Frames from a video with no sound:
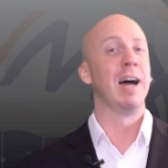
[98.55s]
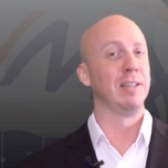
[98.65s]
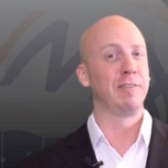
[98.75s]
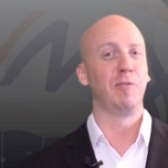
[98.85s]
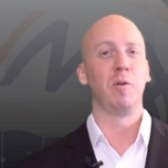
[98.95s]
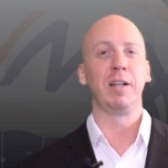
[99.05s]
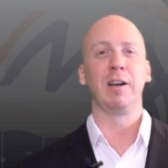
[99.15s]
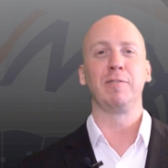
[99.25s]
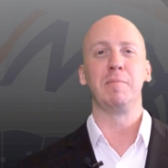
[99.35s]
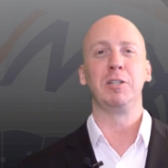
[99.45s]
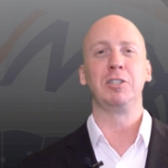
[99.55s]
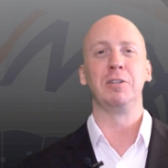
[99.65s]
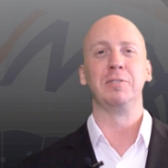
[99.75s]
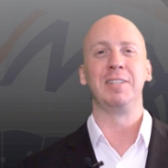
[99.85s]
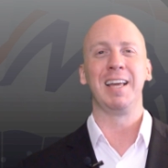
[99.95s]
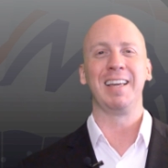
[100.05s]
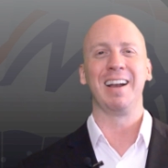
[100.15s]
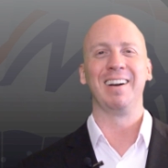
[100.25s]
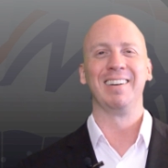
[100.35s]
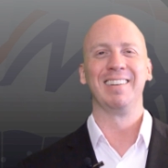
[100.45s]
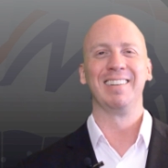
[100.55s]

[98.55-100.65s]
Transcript: I look forward to hearing from you soon. Take care.